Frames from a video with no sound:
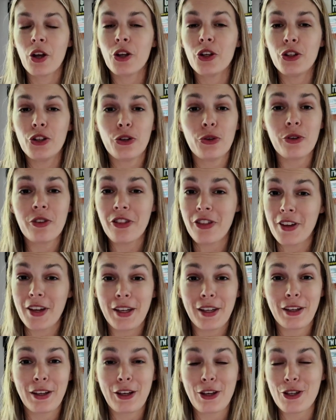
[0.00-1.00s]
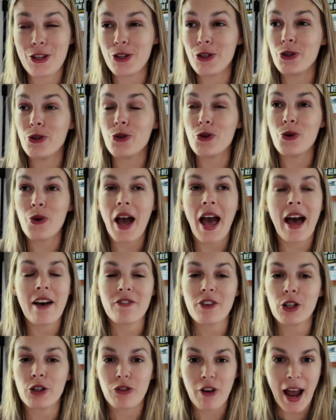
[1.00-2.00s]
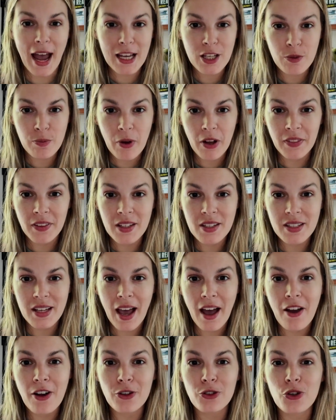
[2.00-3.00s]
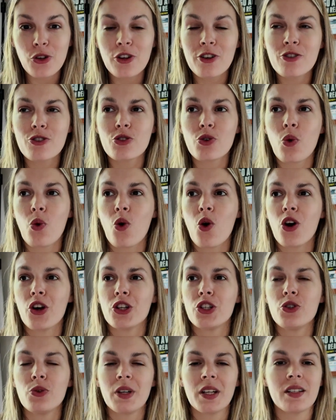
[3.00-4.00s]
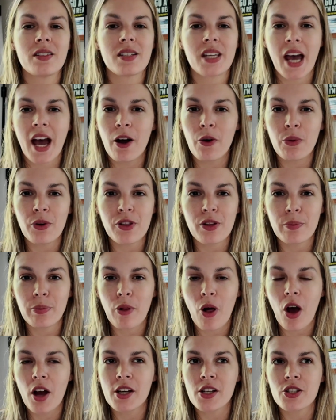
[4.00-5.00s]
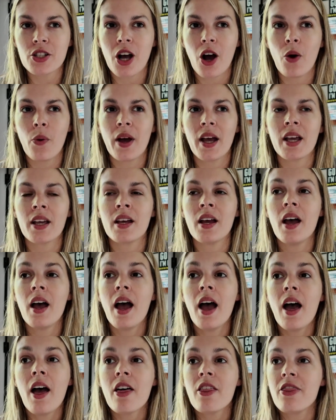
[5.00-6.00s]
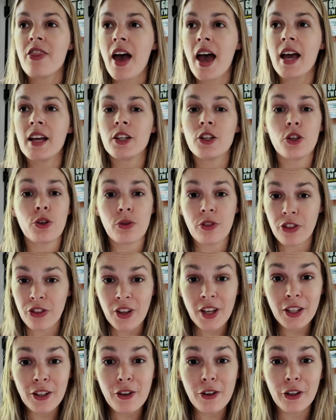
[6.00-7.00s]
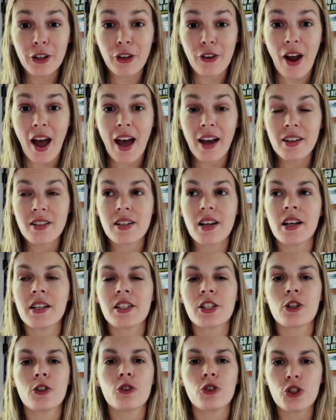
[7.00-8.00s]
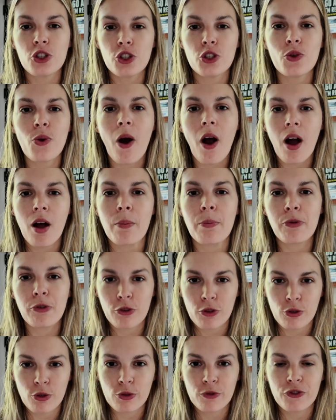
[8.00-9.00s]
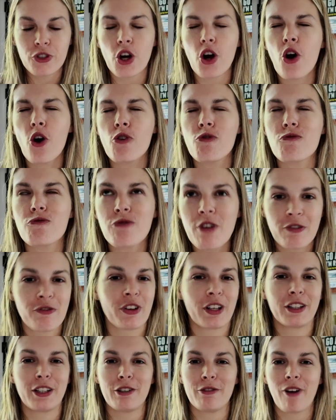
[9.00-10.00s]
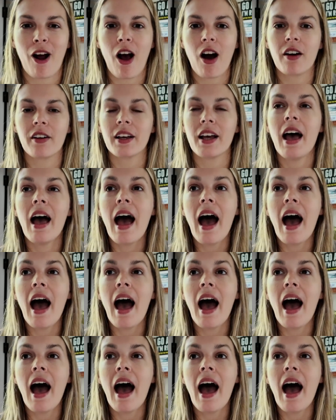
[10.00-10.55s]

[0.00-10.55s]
You think you have a grasp on these characters, or you can tell where the plot is going, then you think you're correct until you are proved horrifically wrong.